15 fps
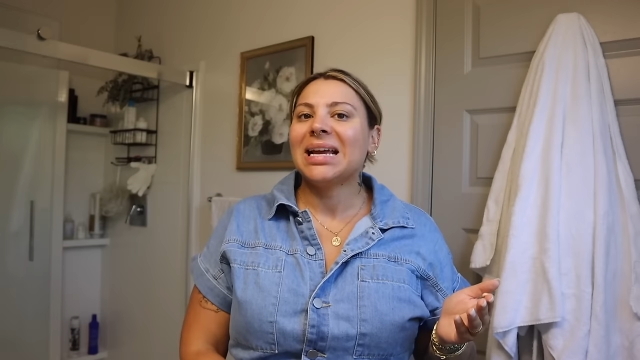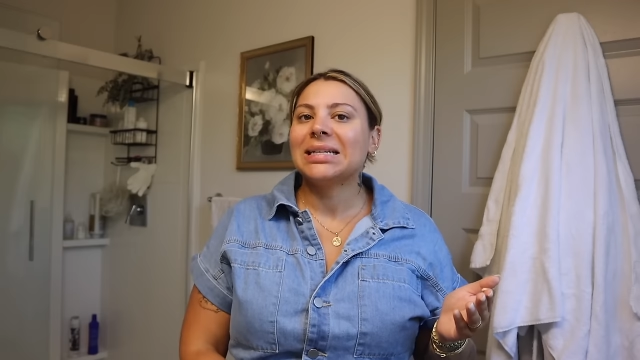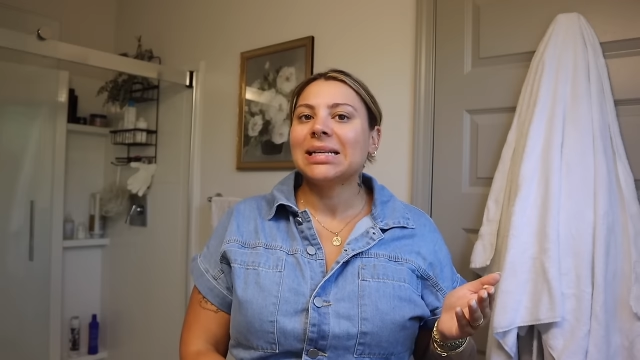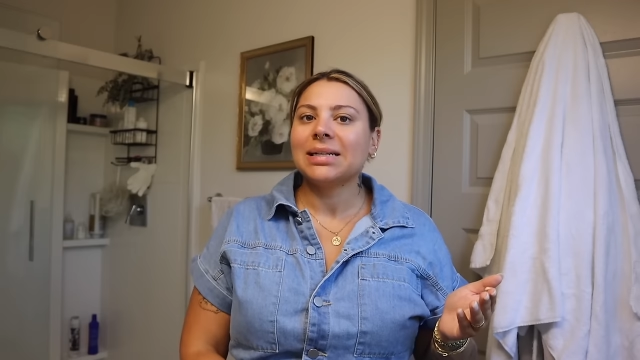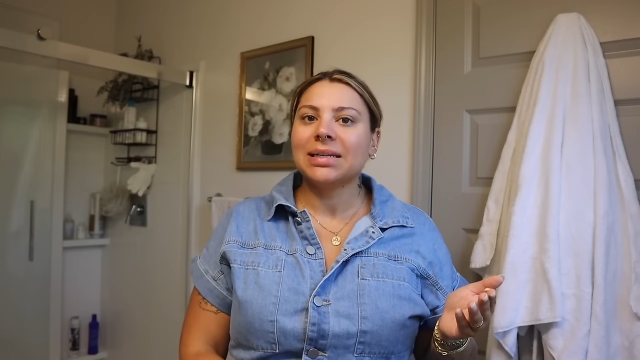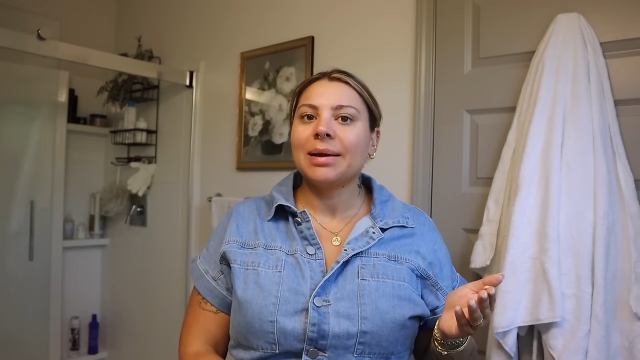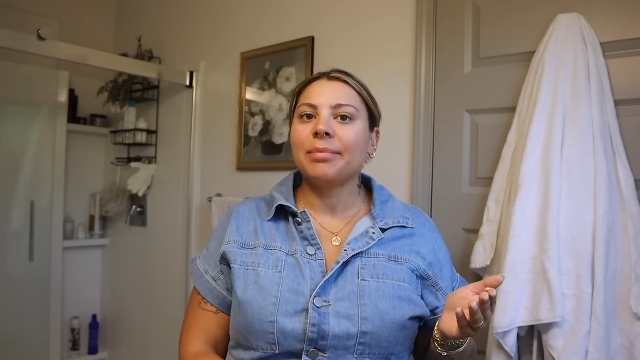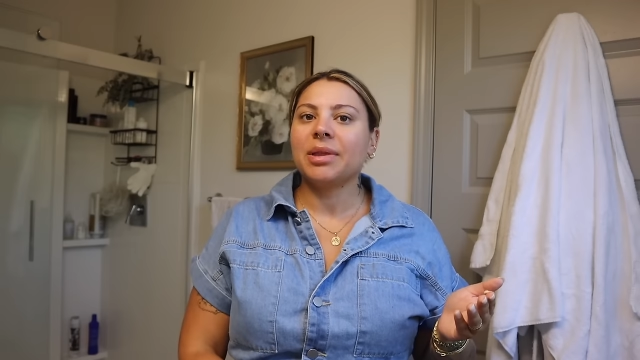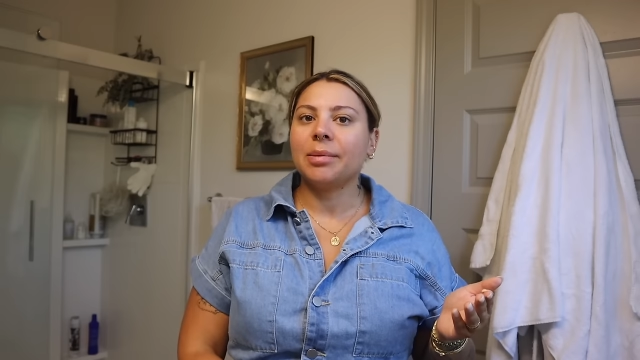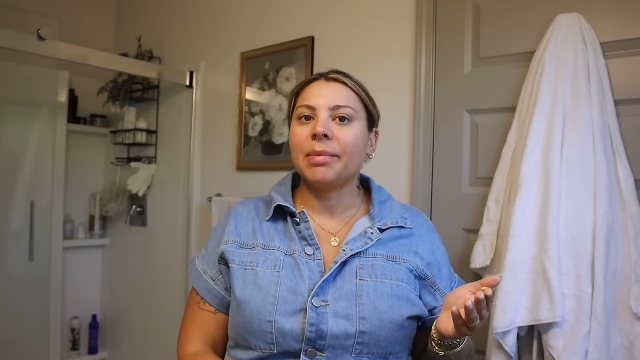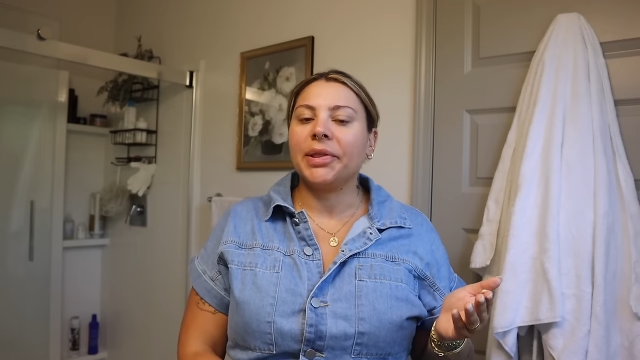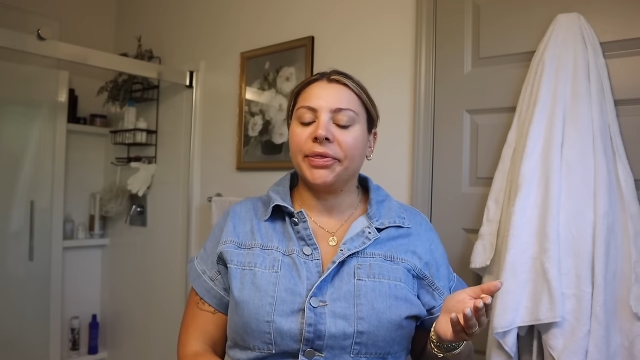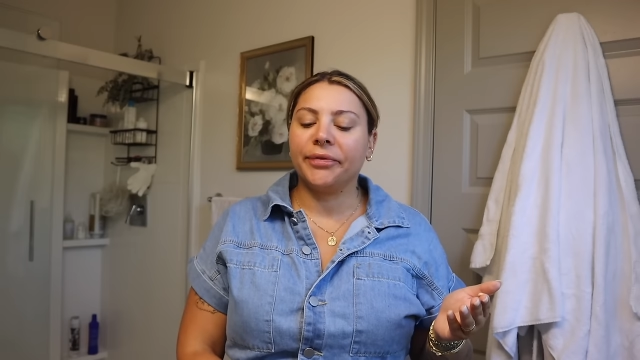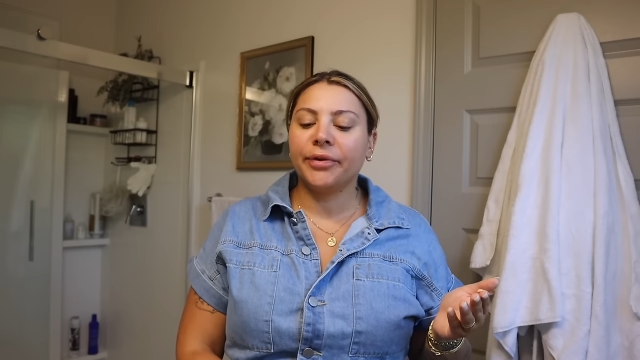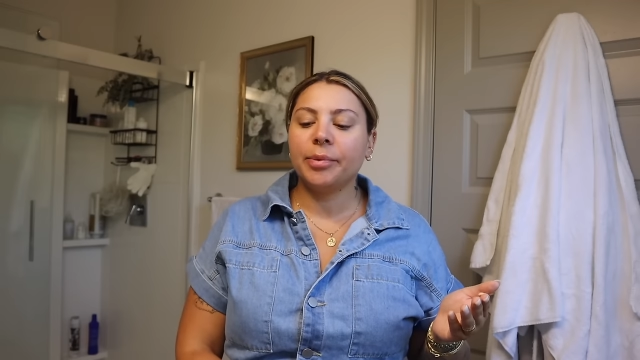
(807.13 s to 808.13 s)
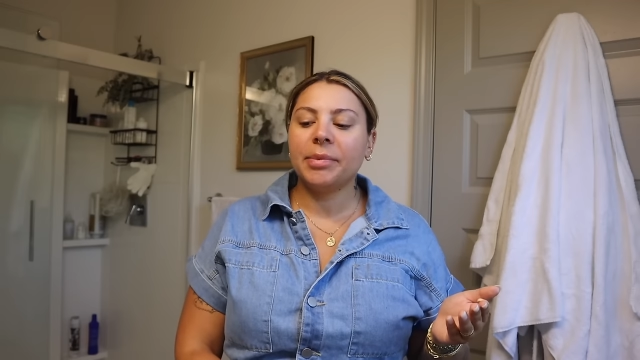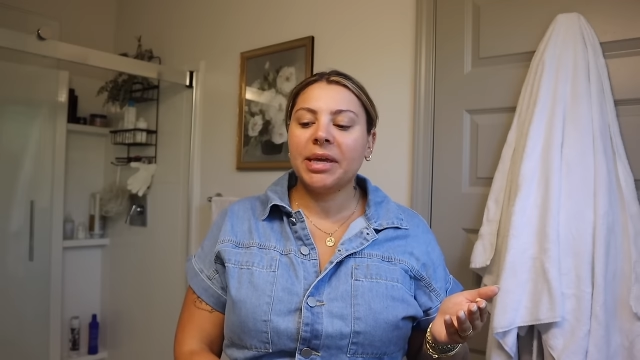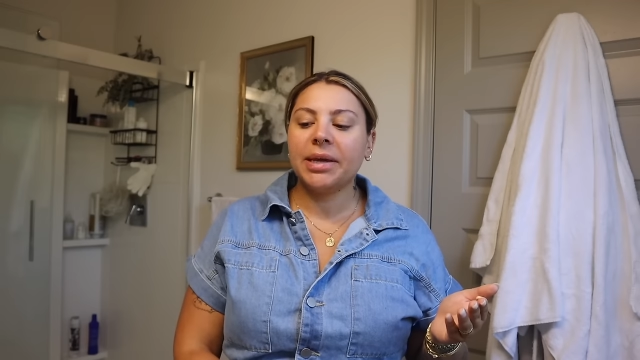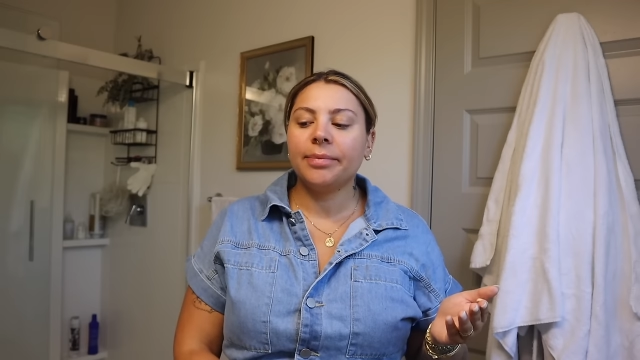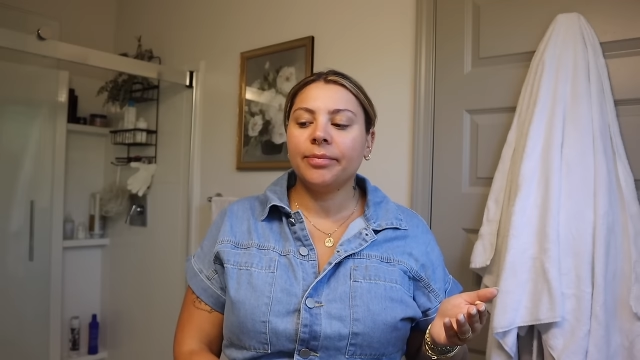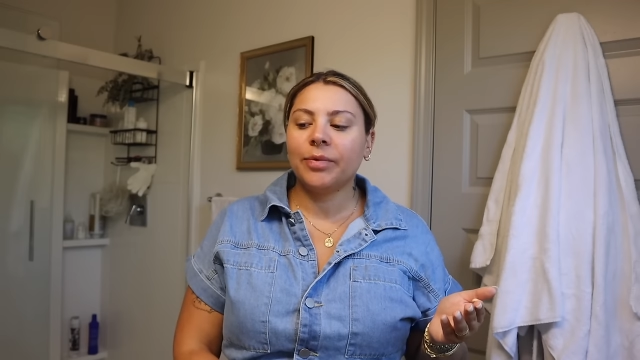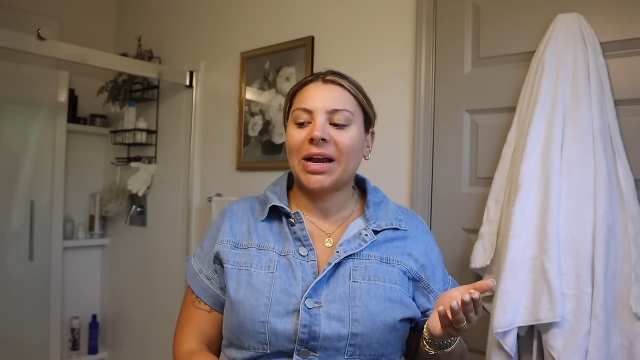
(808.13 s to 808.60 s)
It's that time of the month for
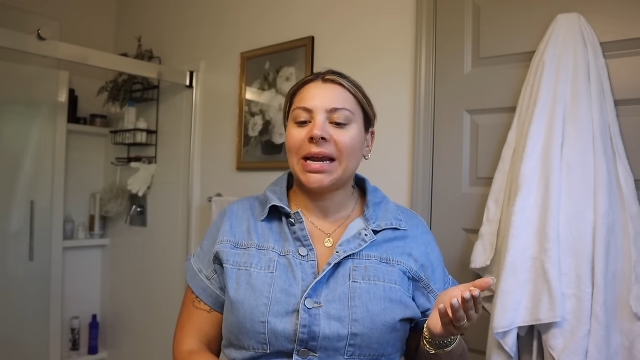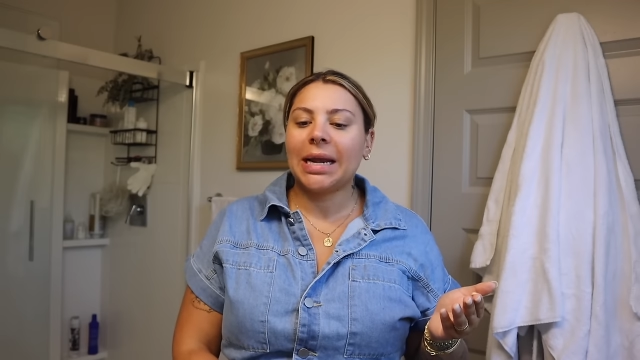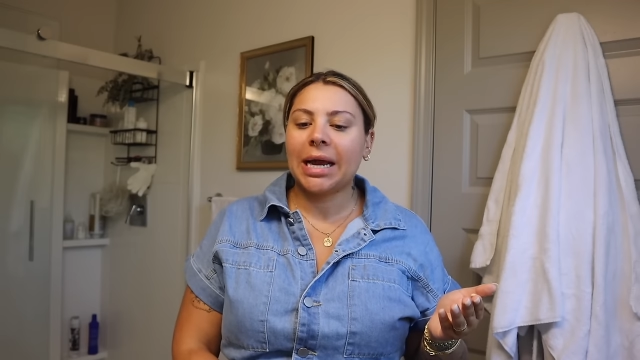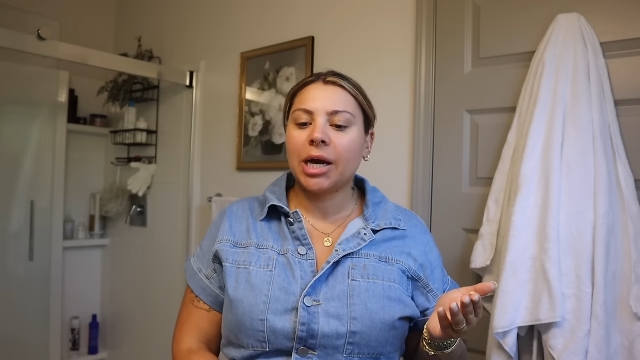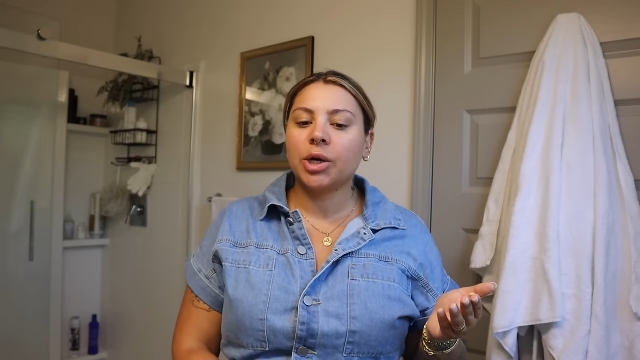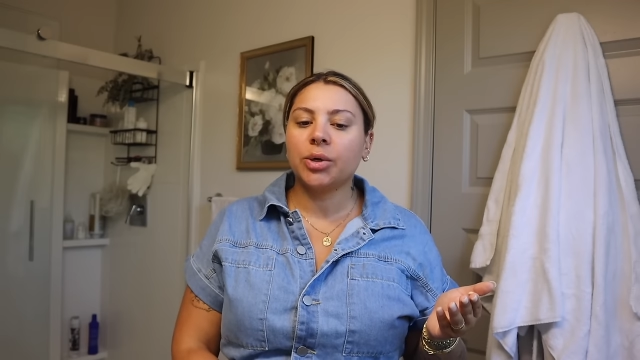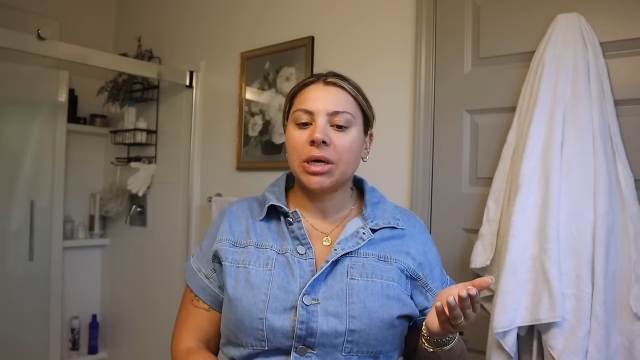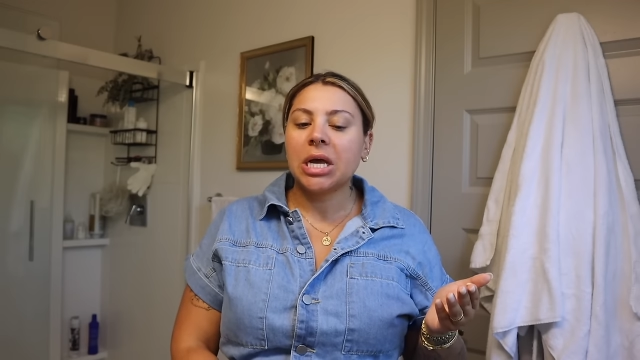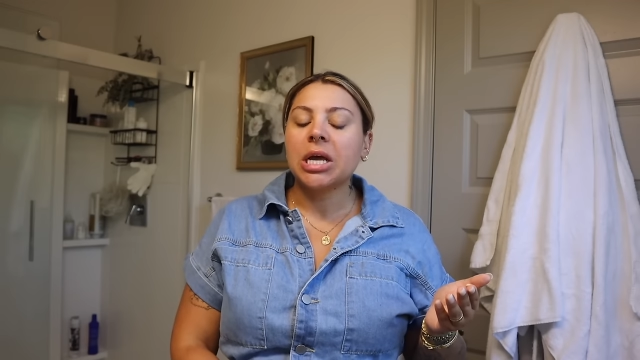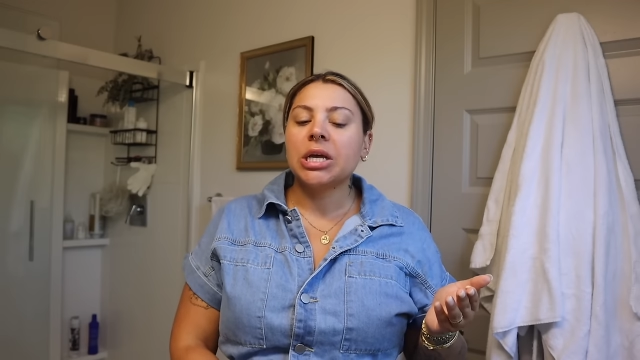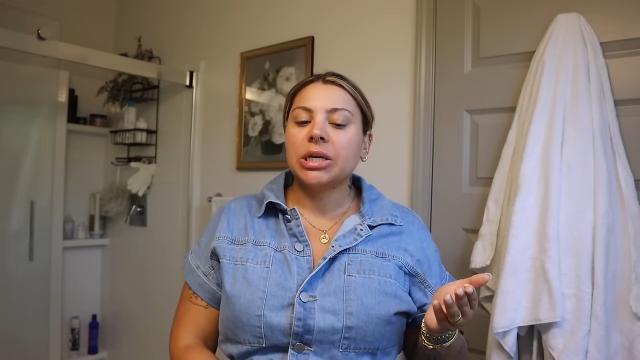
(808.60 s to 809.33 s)
me right now.